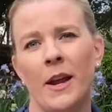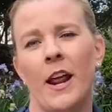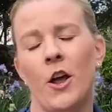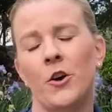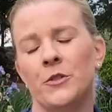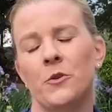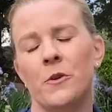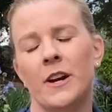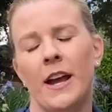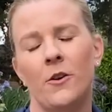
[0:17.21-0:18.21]
and I also
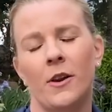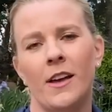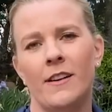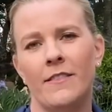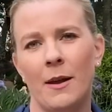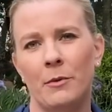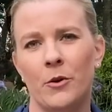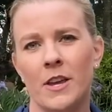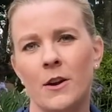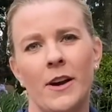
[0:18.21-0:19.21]
work out of Amador
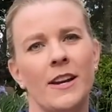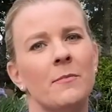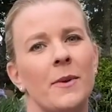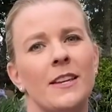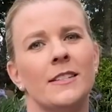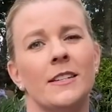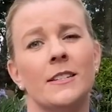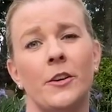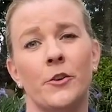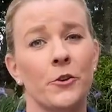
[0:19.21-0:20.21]
Equine based in
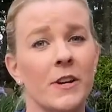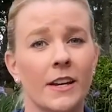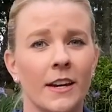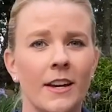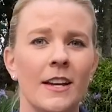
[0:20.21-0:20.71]
Sutter Creek.